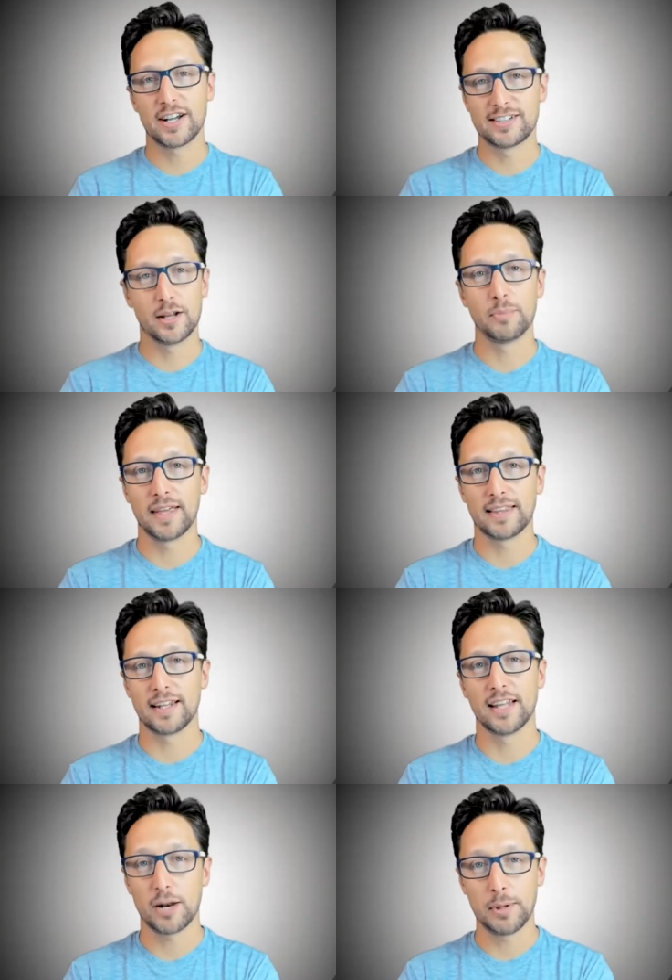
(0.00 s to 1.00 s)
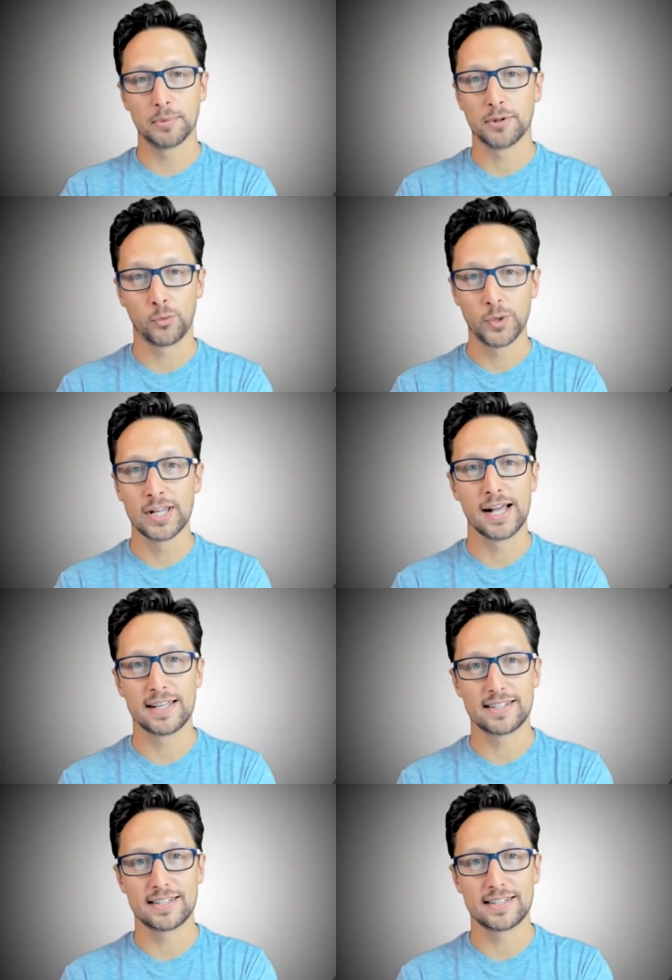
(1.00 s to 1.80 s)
something that a lot of people don't realize,